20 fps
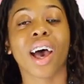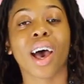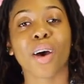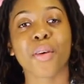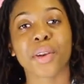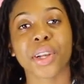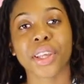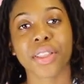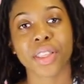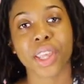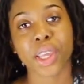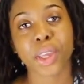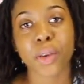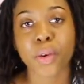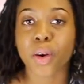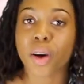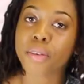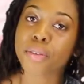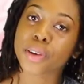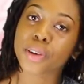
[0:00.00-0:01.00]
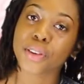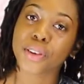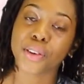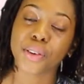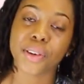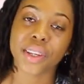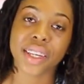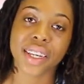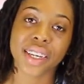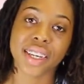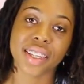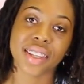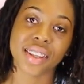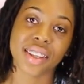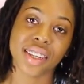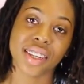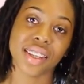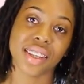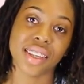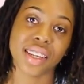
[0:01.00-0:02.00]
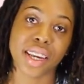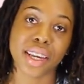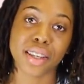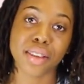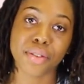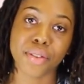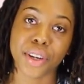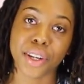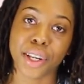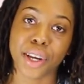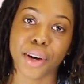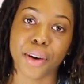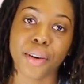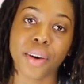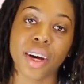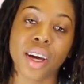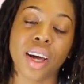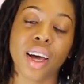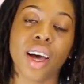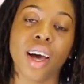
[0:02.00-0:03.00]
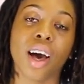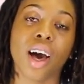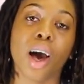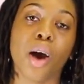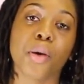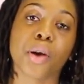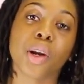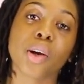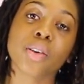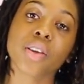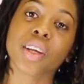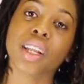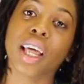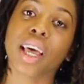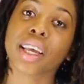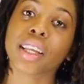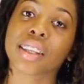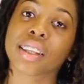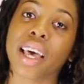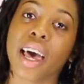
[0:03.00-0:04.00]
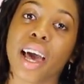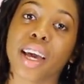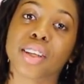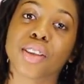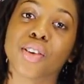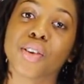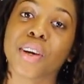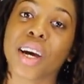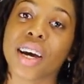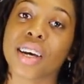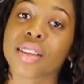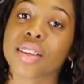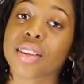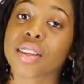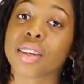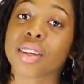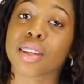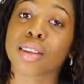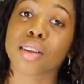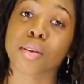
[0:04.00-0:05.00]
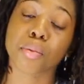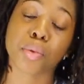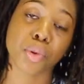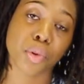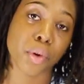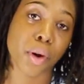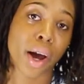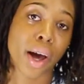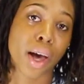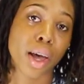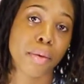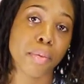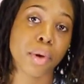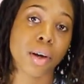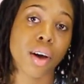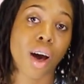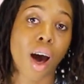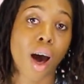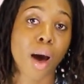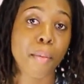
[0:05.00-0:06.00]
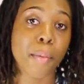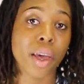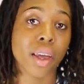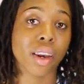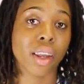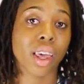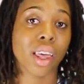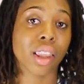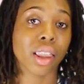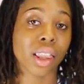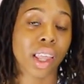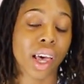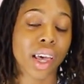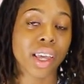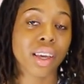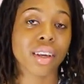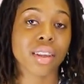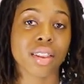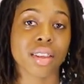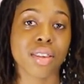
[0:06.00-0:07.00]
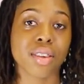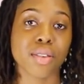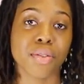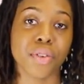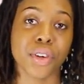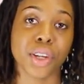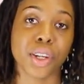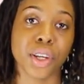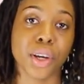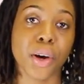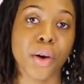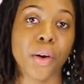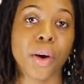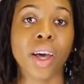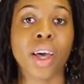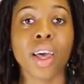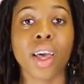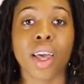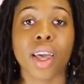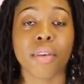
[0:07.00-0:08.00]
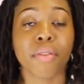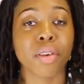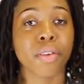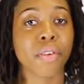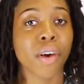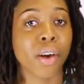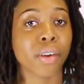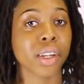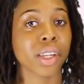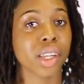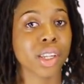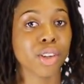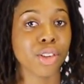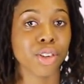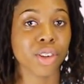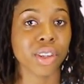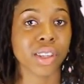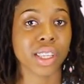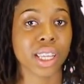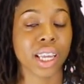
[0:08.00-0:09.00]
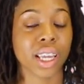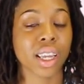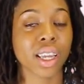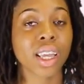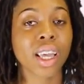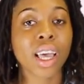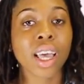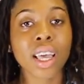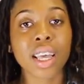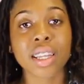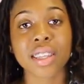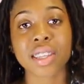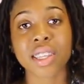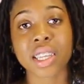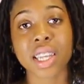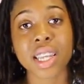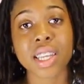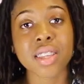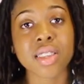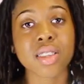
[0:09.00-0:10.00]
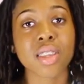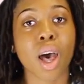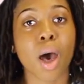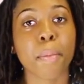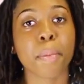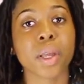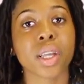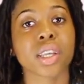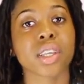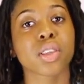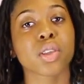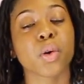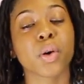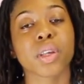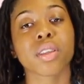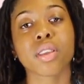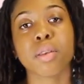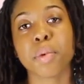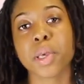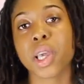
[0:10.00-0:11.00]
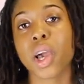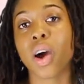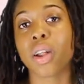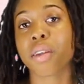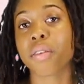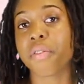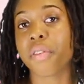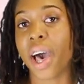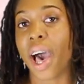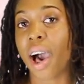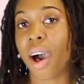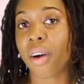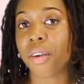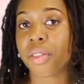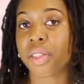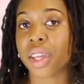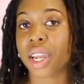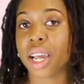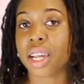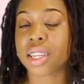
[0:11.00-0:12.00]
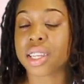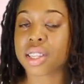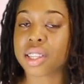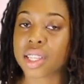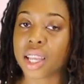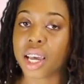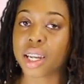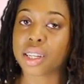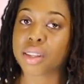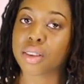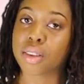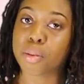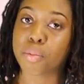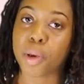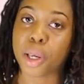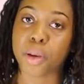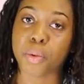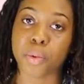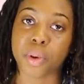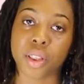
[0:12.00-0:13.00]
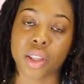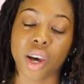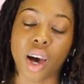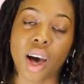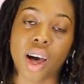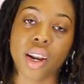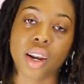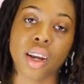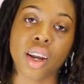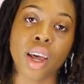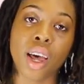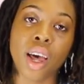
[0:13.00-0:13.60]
I want to thank you all for tuning in to today's video. I would also like to ask you guys to subscribe, comment, and like this video if you found it interesting. Today's topic is going to be on a vow that I decided to make with God.